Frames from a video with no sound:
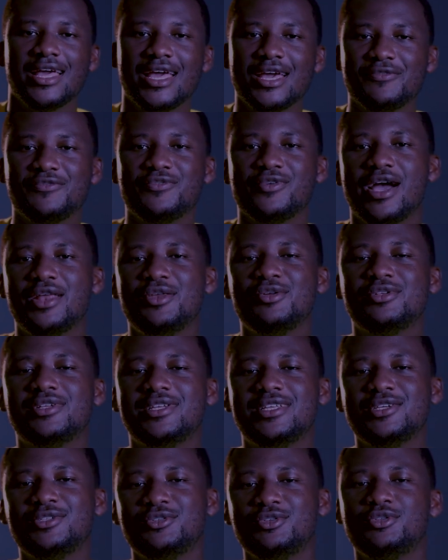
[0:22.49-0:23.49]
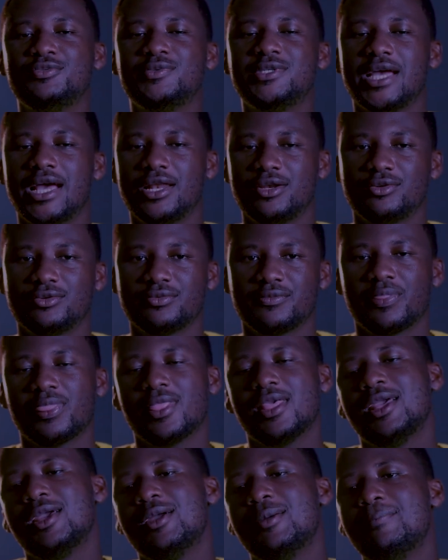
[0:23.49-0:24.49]
If you are new to this YouTube channel,
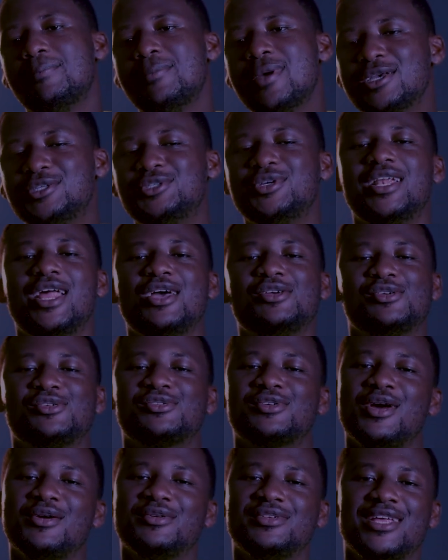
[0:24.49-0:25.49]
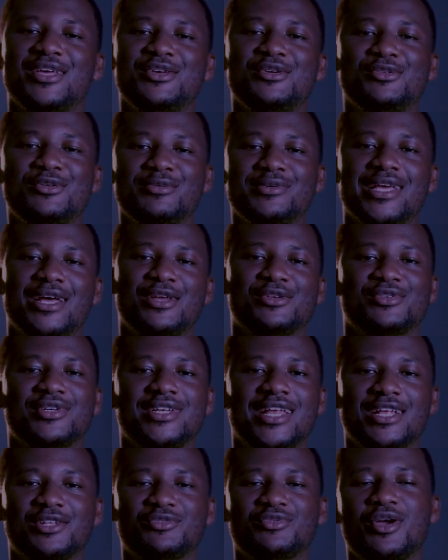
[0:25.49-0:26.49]
make sure that you subscribe to the YouTube channel
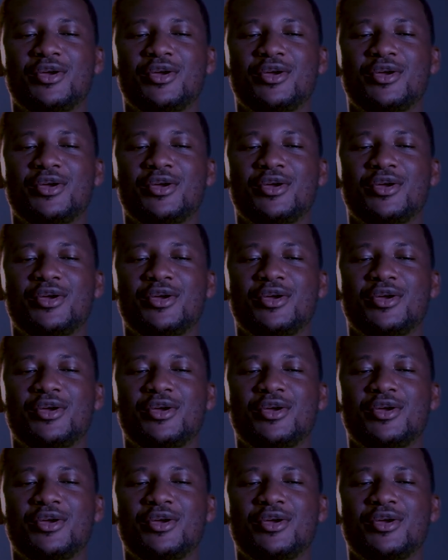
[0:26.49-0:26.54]
so that